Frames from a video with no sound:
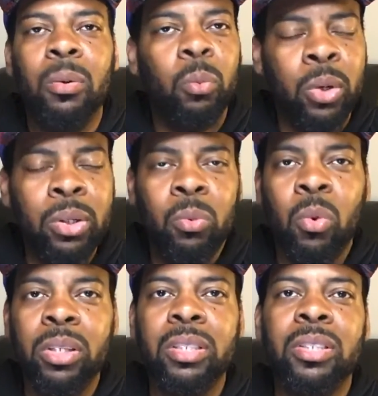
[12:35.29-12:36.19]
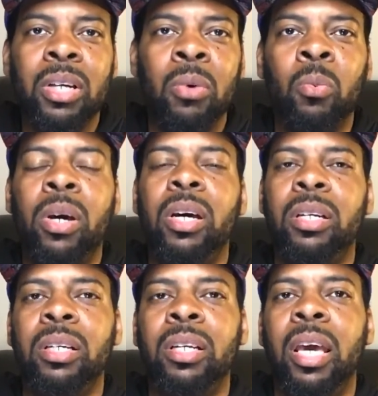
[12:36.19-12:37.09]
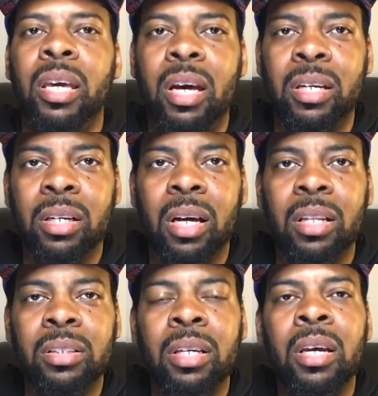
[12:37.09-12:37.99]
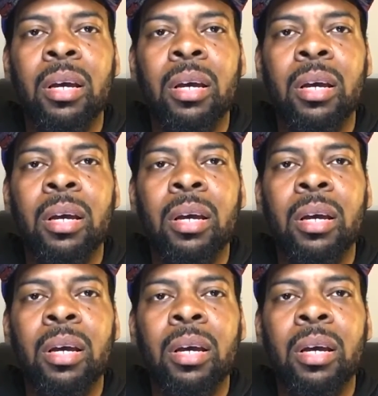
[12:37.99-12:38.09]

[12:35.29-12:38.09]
wouldn't want to turn $100 into $800?